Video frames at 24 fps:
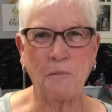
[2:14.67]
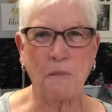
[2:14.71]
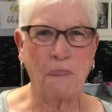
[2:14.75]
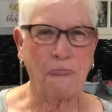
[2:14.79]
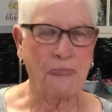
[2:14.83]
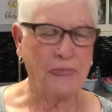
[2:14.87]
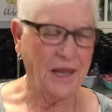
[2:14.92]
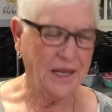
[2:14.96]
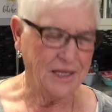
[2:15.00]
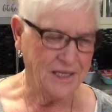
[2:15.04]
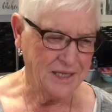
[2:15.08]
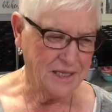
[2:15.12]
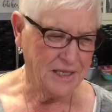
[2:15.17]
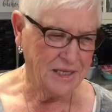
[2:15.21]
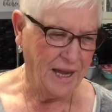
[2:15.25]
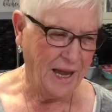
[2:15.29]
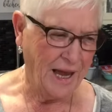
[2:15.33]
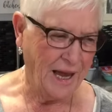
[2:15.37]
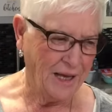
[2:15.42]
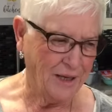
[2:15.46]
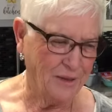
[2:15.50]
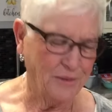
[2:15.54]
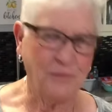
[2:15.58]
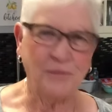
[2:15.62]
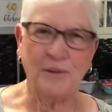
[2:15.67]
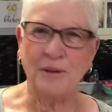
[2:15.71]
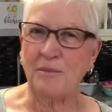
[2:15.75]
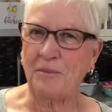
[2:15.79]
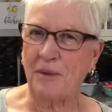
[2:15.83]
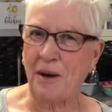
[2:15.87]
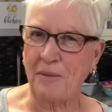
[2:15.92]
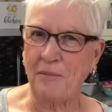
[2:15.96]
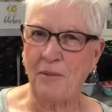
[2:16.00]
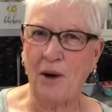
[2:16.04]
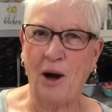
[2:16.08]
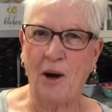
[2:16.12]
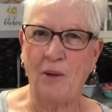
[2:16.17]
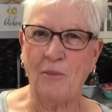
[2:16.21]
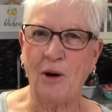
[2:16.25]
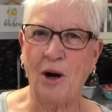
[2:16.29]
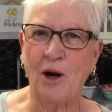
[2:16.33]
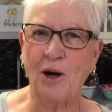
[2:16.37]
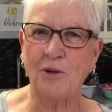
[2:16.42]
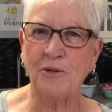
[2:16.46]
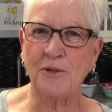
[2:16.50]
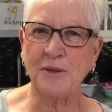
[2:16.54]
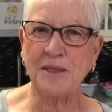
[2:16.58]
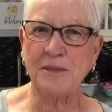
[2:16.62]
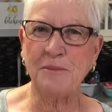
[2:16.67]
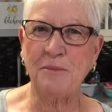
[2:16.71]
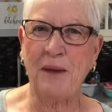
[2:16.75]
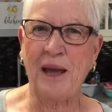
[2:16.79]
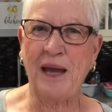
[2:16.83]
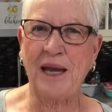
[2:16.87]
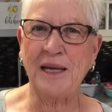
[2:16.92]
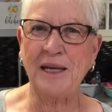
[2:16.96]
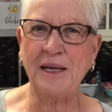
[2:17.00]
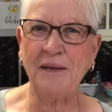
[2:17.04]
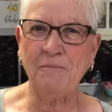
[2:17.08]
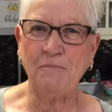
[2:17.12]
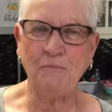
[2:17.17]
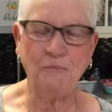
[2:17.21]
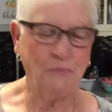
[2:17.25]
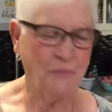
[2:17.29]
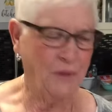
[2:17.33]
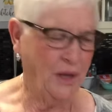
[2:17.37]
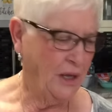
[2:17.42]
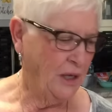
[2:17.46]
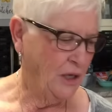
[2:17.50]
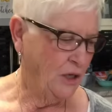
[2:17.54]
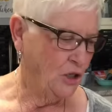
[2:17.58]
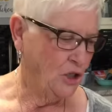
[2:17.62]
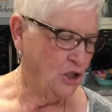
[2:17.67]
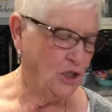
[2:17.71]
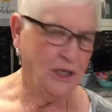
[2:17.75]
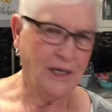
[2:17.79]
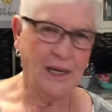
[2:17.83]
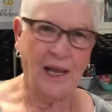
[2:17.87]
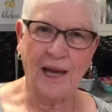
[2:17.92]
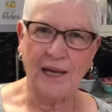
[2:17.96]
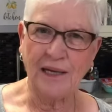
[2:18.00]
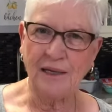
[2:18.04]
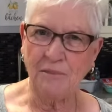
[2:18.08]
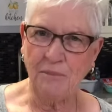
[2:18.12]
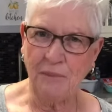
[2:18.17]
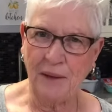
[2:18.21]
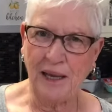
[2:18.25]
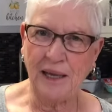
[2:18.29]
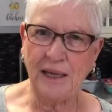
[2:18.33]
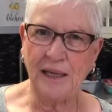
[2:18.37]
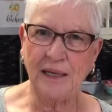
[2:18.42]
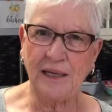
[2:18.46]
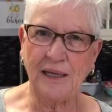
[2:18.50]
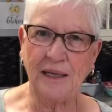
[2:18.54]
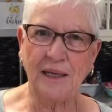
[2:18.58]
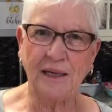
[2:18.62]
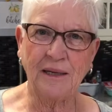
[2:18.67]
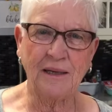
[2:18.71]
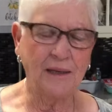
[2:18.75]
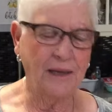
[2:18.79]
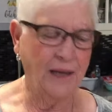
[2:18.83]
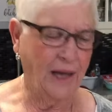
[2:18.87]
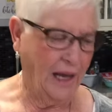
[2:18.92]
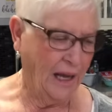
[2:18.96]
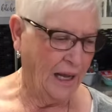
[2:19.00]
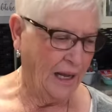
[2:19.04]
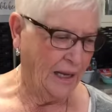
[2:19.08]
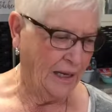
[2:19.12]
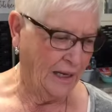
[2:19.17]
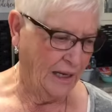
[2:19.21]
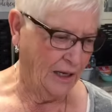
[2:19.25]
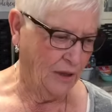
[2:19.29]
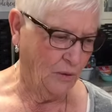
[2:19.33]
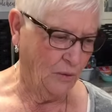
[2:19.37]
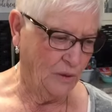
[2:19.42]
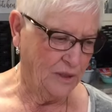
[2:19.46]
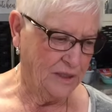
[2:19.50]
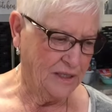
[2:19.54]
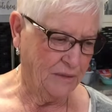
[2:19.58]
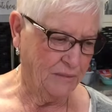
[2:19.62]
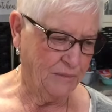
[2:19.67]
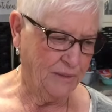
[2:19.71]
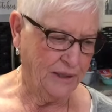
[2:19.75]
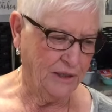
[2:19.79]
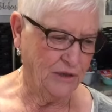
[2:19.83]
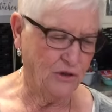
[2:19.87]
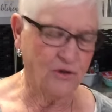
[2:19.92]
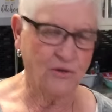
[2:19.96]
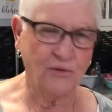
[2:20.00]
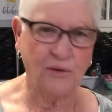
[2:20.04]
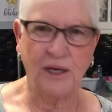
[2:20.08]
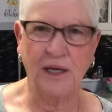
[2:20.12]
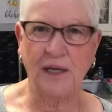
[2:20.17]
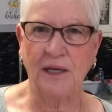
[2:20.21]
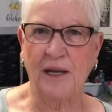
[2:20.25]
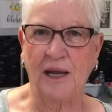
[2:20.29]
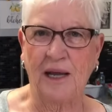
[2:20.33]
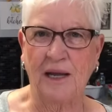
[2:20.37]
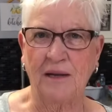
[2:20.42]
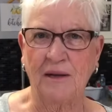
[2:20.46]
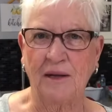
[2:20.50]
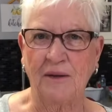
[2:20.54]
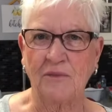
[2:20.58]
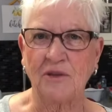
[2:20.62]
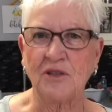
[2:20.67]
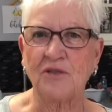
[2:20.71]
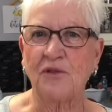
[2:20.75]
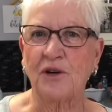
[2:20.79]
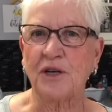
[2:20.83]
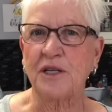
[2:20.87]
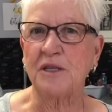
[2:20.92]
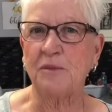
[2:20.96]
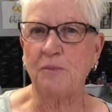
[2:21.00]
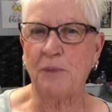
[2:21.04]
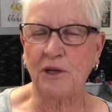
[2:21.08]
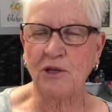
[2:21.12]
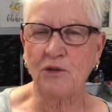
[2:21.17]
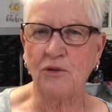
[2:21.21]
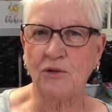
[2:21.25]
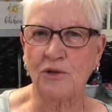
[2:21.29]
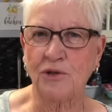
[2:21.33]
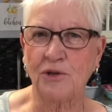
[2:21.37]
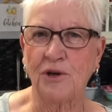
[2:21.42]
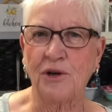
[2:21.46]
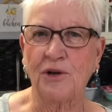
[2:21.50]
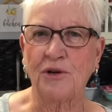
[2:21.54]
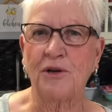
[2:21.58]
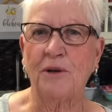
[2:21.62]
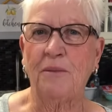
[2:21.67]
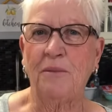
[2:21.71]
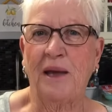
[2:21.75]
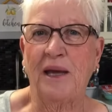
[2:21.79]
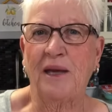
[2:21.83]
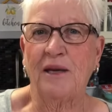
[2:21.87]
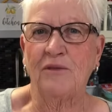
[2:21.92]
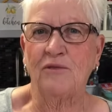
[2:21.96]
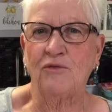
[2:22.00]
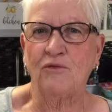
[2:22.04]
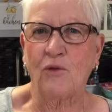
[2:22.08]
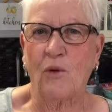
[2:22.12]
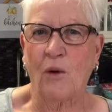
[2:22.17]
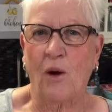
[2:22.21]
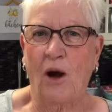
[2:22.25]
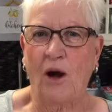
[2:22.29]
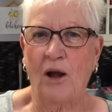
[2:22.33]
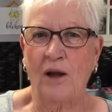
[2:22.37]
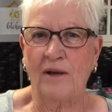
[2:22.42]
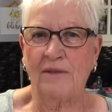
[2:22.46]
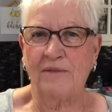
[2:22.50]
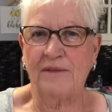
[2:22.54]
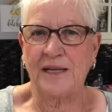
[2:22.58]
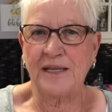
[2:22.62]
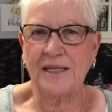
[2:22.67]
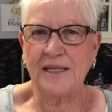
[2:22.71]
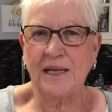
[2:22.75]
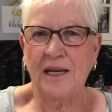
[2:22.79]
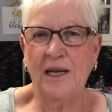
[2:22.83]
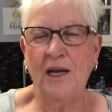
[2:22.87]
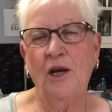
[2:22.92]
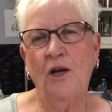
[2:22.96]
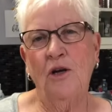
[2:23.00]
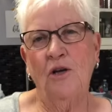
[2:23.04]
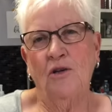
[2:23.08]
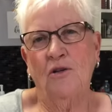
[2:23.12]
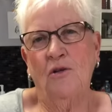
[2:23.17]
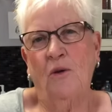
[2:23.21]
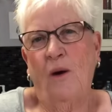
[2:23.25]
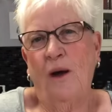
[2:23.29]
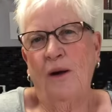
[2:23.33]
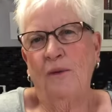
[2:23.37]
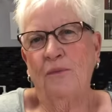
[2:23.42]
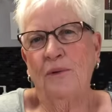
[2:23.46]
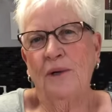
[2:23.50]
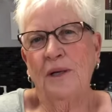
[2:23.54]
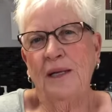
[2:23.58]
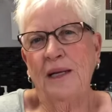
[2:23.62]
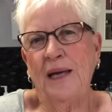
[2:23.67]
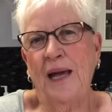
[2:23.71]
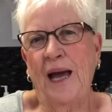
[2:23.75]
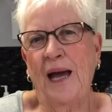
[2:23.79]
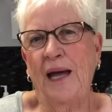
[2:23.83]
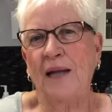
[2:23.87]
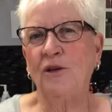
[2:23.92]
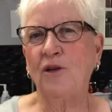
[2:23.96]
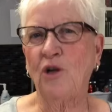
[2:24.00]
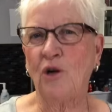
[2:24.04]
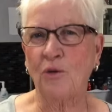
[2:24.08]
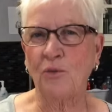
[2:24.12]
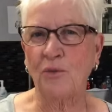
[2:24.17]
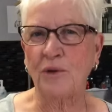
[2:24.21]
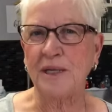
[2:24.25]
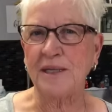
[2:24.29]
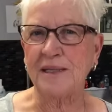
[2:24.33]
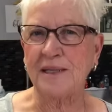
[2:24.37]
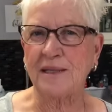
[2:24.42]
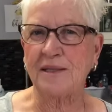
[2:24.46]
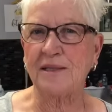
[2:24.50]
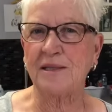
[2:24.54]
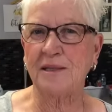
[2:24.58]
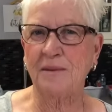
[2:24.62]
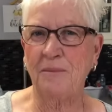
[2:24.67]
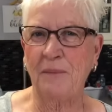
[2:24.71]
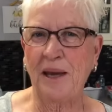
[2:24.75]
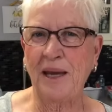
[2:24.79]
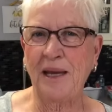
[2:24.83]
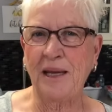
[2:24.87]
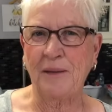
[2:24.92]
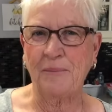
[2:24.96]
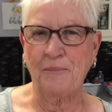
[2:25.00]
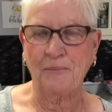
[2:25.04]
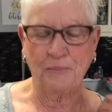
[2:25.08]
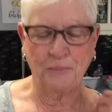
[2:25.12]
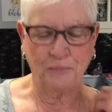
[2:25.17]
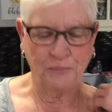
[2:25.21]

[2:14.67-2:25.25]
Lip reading: That's sad, but my mom always made it. She liked making it, and it was a big treat, and it was very special to her to make it for all of us, so I really had no reason to make it.